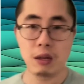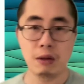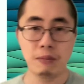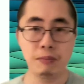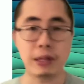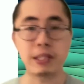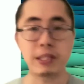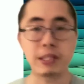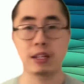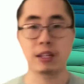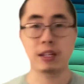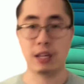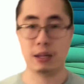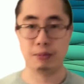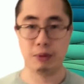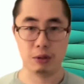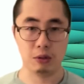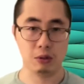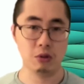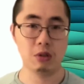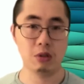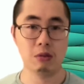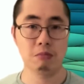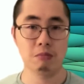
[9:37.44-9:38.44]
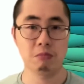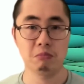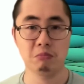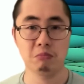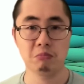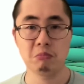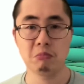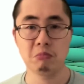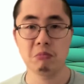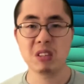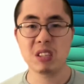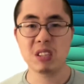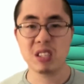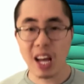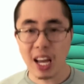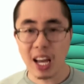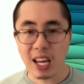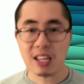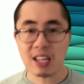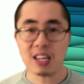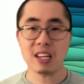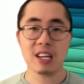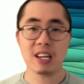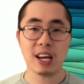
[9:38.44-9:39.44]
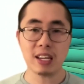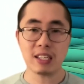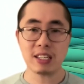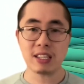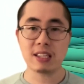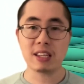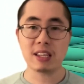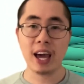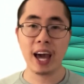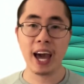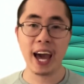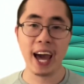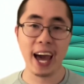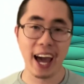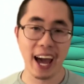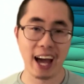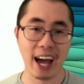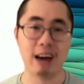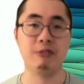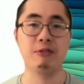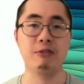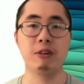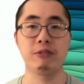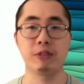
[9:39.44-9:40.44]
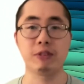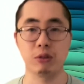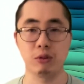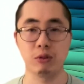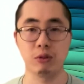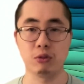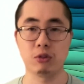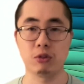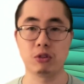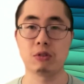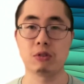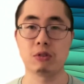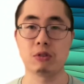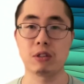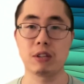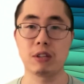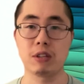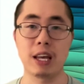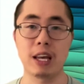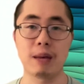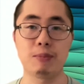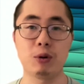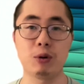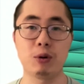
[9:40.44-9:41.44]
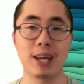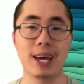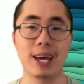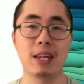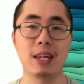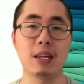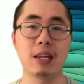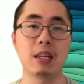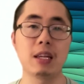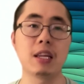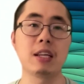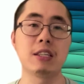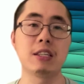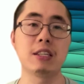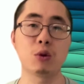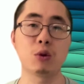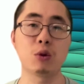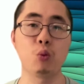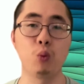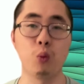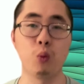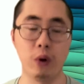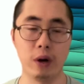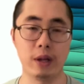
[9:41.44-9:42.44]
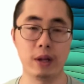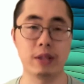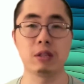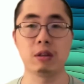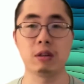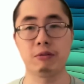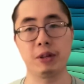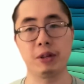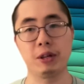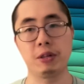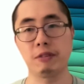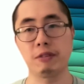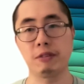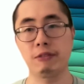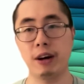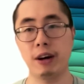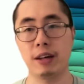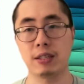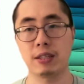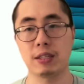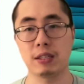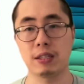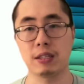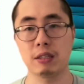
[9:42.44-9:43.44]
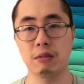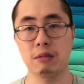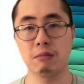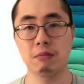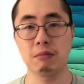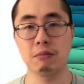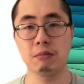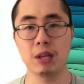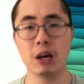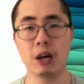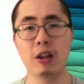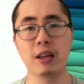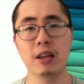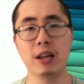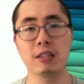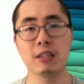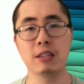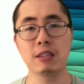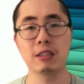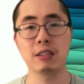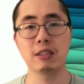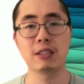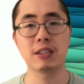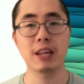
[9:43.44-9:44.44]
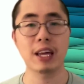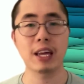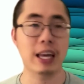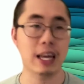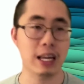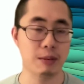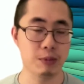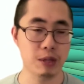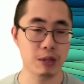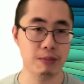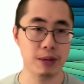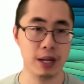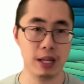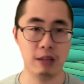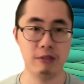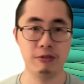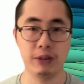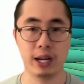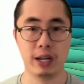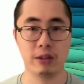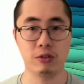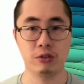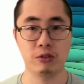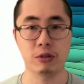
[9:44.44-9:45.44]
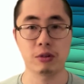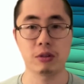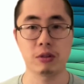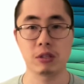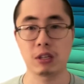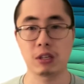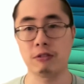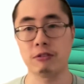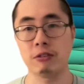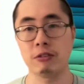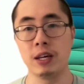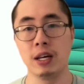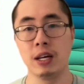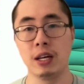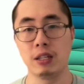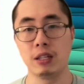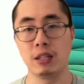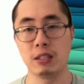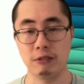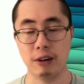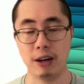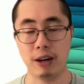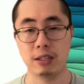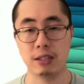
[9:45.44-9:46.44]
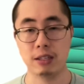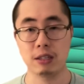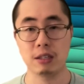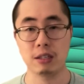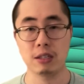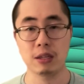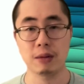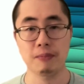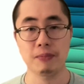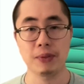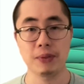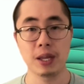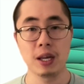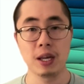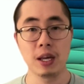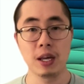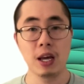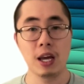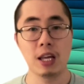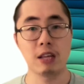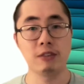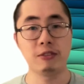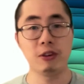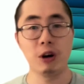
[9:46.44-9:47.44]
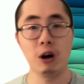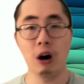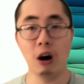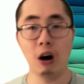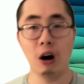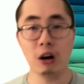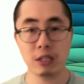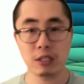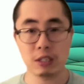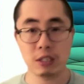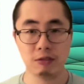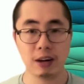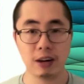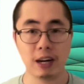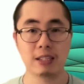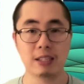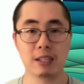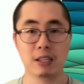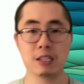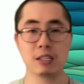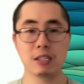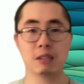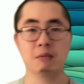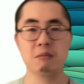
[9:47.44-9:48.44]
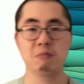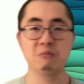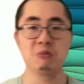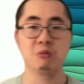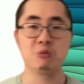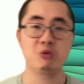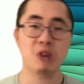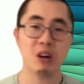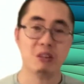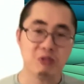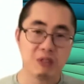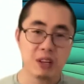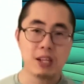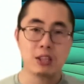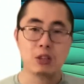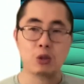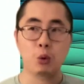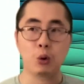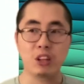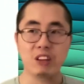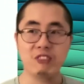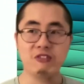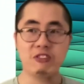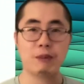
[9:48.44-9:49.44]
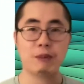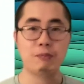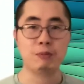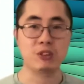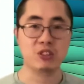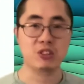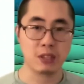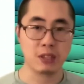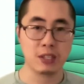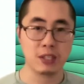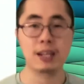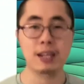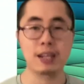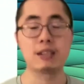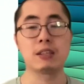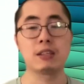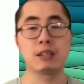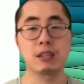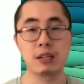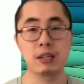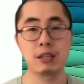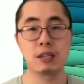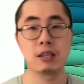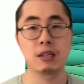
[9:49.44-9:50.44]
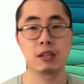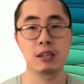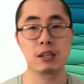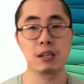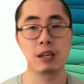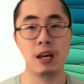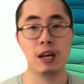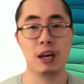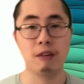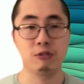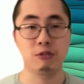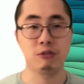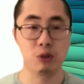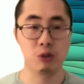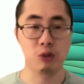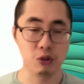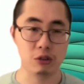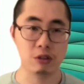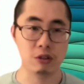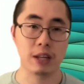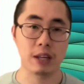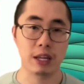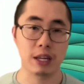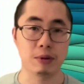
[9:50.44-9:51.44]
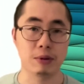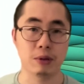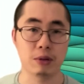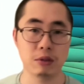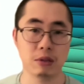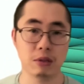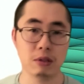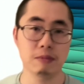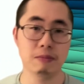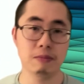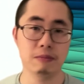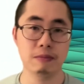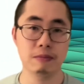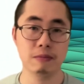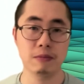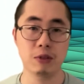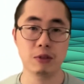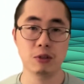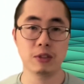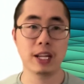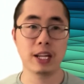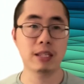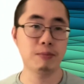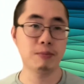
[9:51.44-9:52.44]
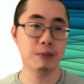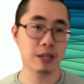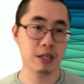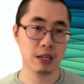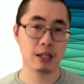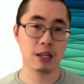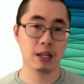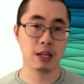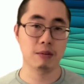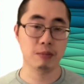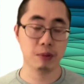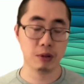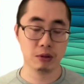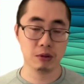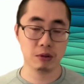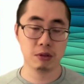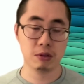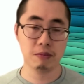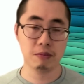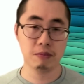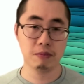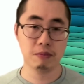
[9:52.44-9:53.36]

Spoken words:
Missing labels. Slightly less than half of the users labeled at least one of their devices, telling us the names and manufacturers of devices. And of all the devices, roughly 25% have user labels. So that's missing labels.